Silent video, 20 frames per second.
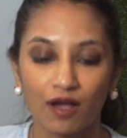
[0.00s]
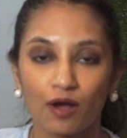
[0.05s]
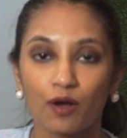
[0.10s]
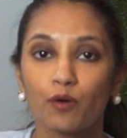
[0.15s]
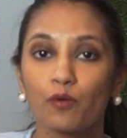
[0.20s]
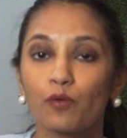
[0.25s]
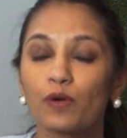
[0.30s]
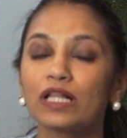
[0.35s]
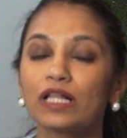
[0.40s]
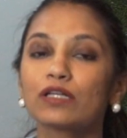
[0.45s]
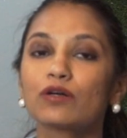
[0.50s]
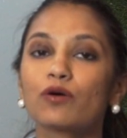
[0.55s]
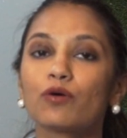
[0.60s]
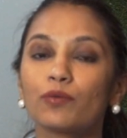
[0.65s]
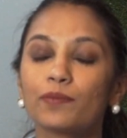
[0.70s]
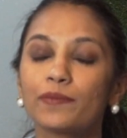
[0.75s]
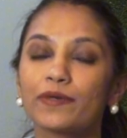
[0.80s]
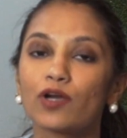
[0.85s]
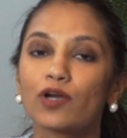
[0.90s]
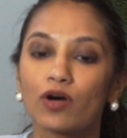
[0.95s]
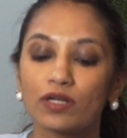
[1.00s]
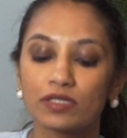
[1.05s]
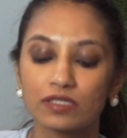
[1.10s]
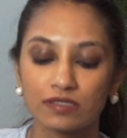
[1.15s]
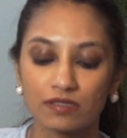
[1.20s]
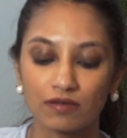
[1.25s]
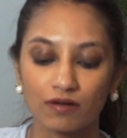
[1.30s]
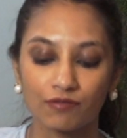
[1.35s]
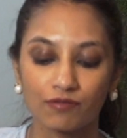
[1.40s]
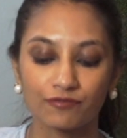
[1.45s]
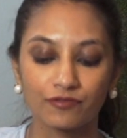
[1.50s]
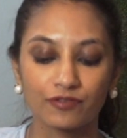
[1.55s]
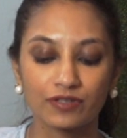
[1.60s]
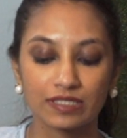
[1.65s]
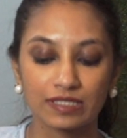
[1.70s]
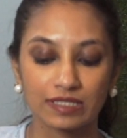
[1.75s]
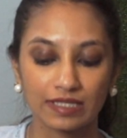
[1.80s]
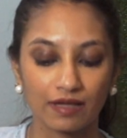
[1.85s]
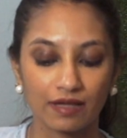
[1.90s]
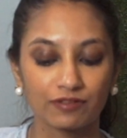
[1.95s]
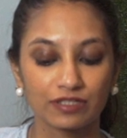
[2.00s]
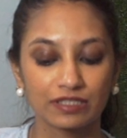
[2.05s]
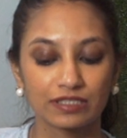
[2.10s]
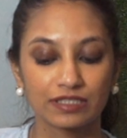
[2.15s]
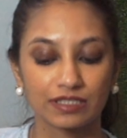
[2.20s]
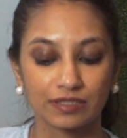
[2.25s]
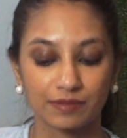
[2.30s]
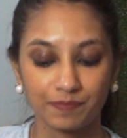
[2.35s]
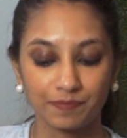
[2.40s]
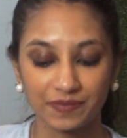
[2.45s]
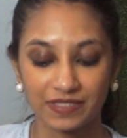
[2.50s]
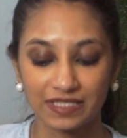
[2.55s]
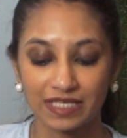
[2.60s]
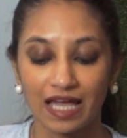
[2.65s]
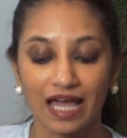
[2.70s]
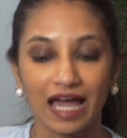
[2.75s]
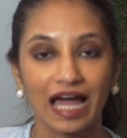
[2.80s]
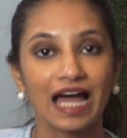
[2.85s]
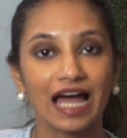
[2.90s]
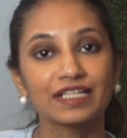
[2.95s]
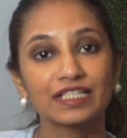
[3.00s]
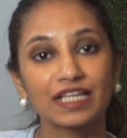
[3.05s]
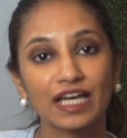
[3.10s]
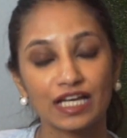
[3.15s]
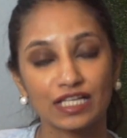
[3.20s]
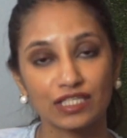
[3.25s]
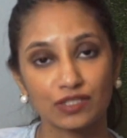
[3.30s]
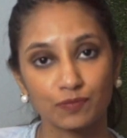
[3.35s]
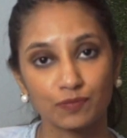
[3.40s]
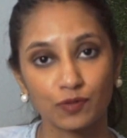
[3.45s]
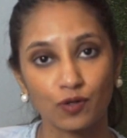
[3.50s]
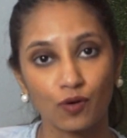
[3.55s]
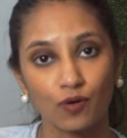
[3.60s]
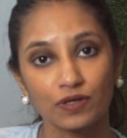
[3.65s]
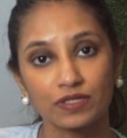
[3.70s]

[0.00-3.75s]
We'll go beyond surface level tips and explore